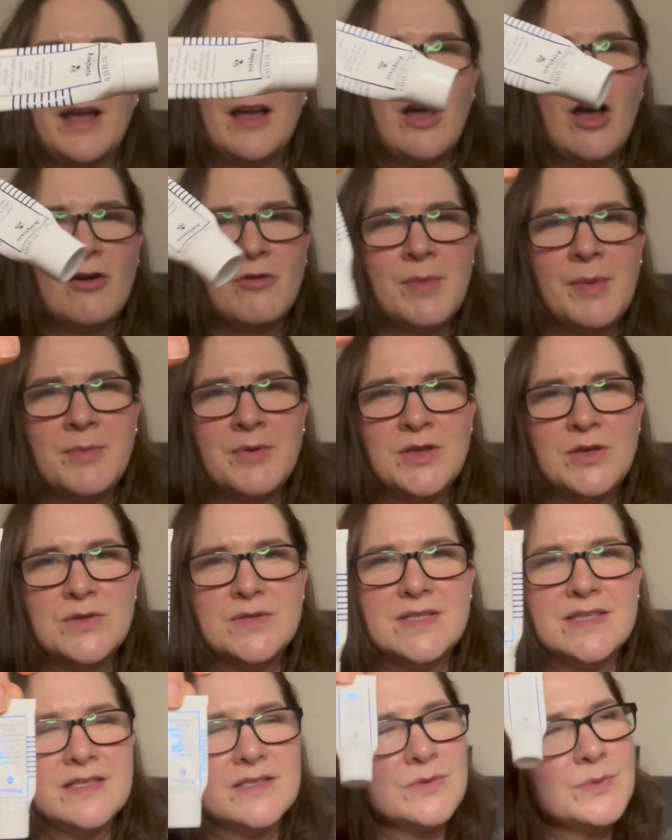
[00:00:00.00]
can't remember
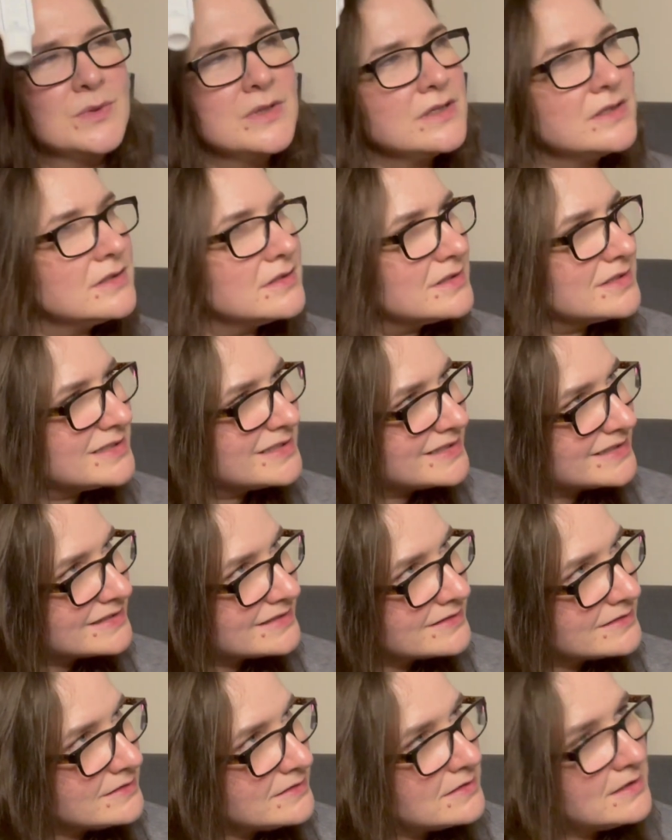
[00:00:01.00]
using this one.
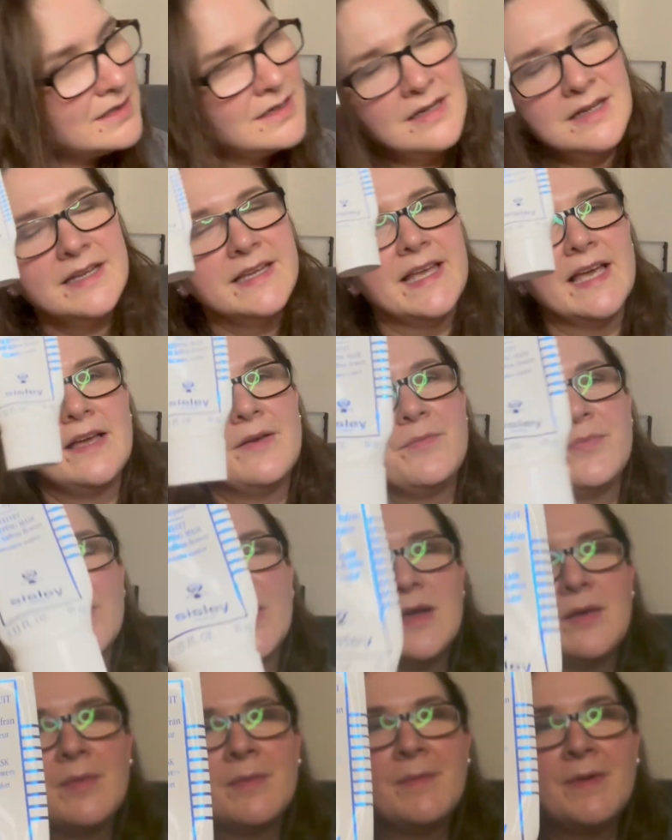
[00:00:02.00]
Yeah,
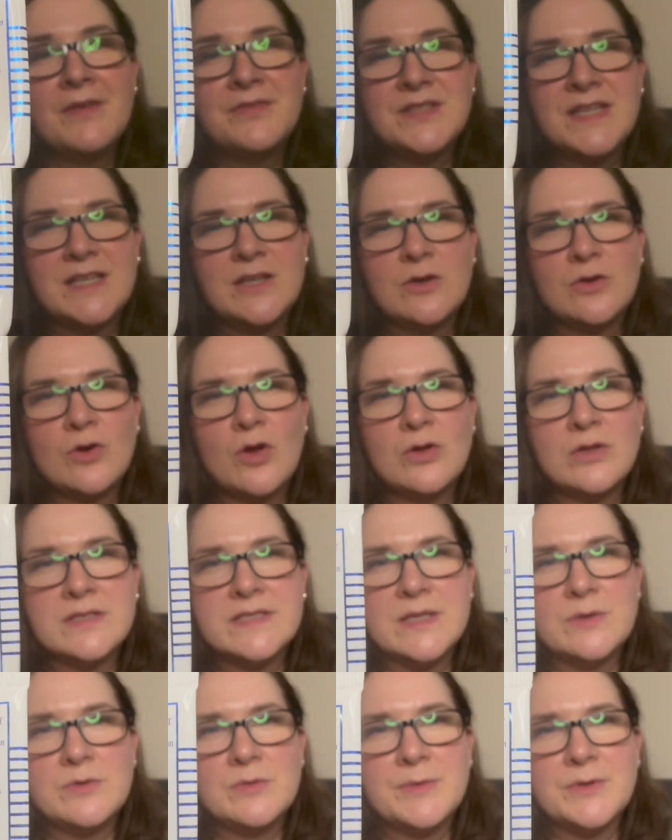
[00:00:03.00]
I might have taken it on
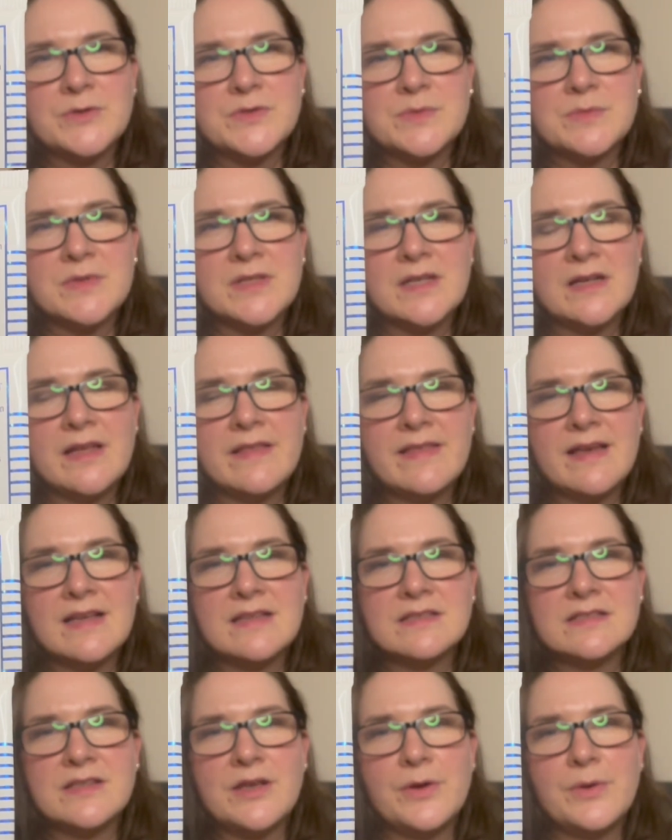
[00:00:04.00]
holiday with me or something like
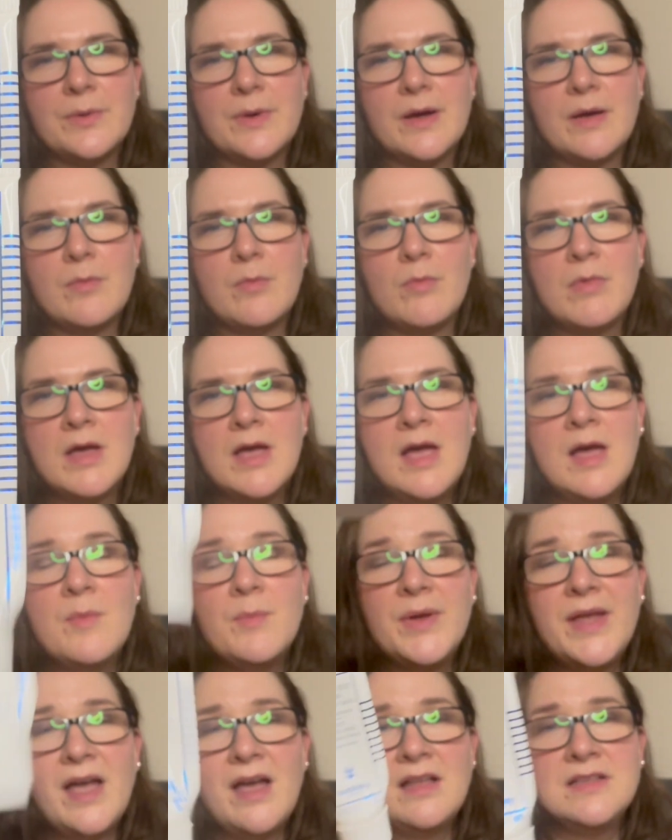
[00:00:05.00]
that. So
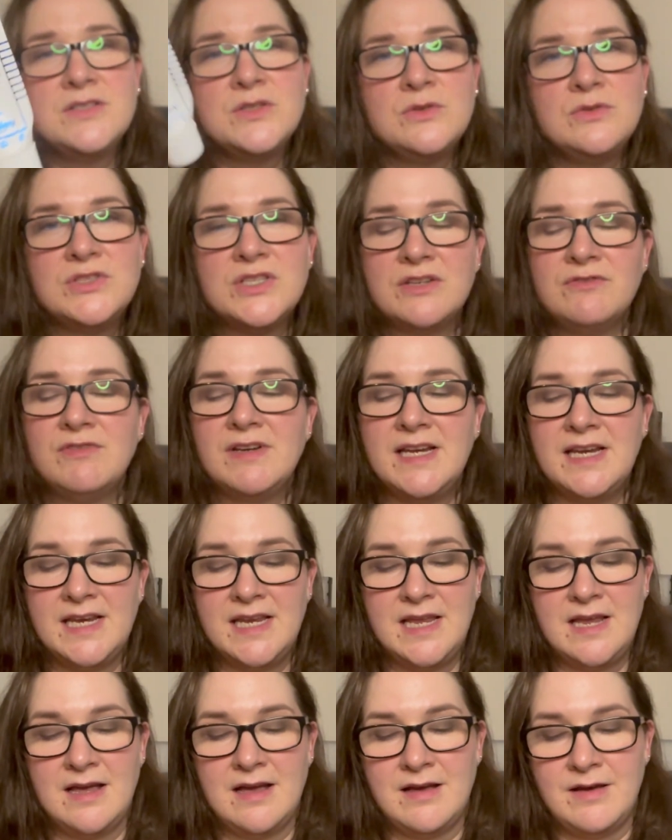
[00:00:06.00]
but yeah, I do generally